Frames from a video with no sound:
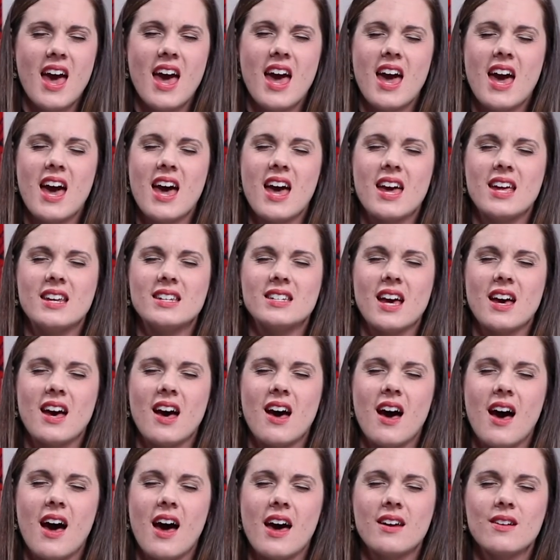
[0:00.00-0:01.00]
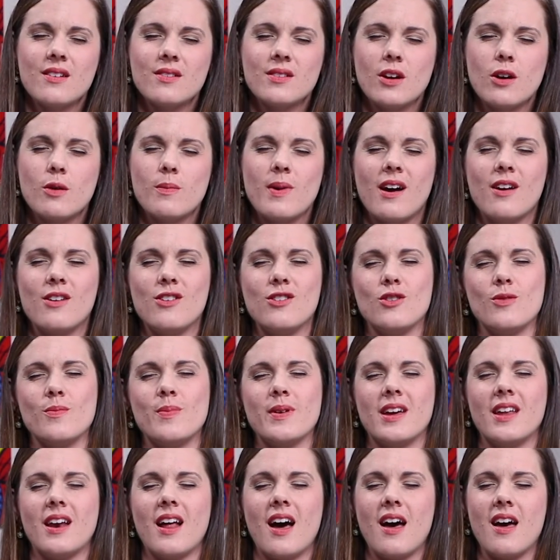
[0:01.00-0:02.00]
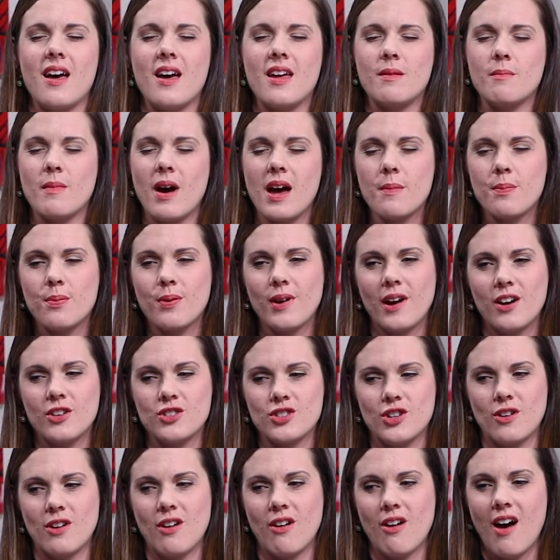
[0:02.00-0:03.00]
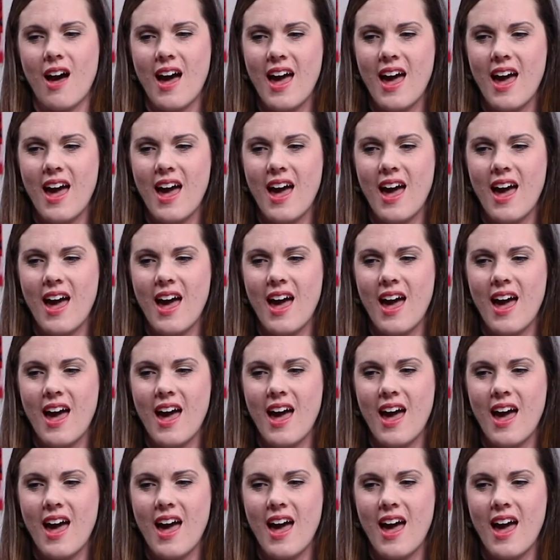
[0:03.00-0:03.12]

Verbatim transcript: And I don't know about you, but in my prayer journal,